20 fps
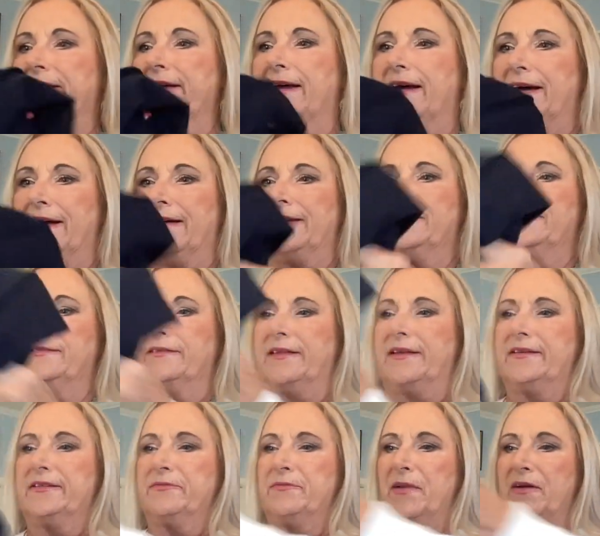nice. So,
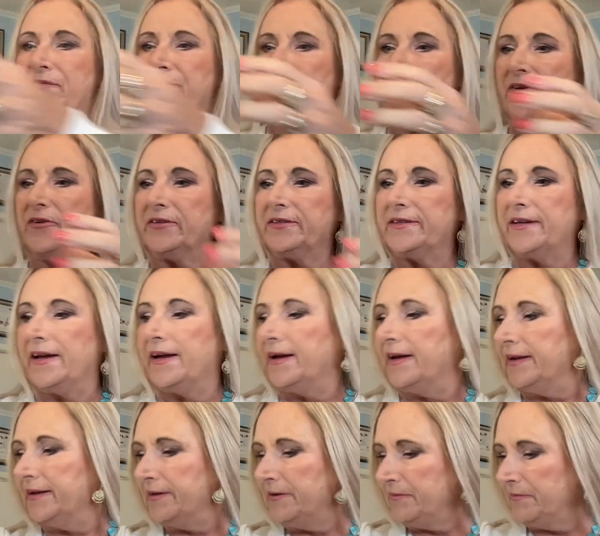that's my first
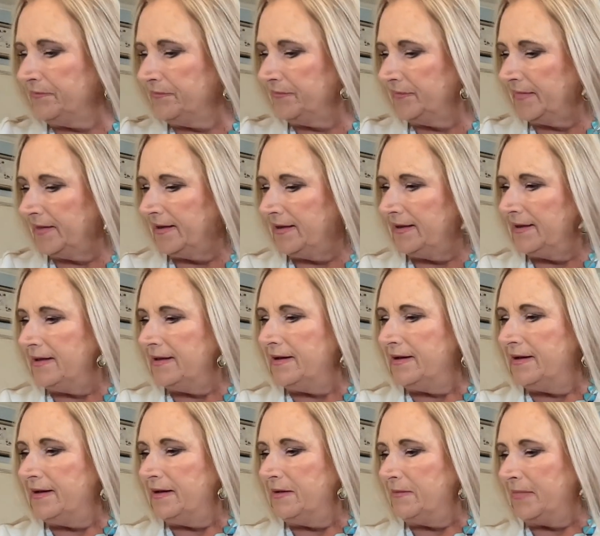item.
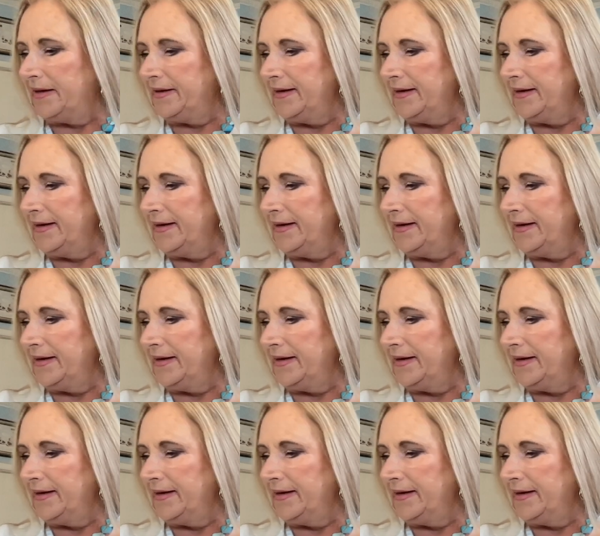My